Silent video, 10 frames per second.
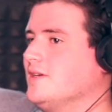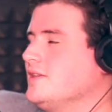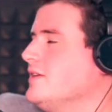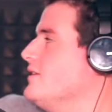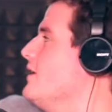
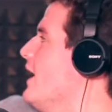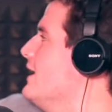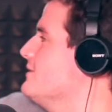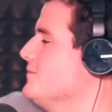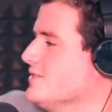It
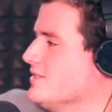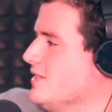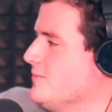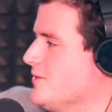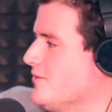has to be a
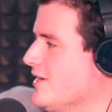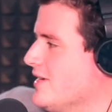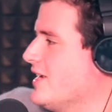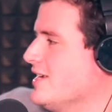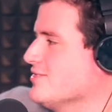celebrity, right?
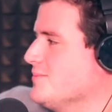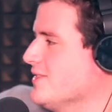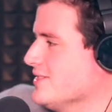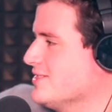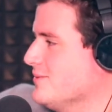It can't just be
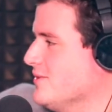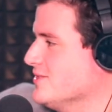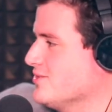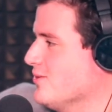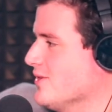like some
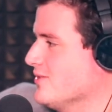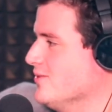historic dude.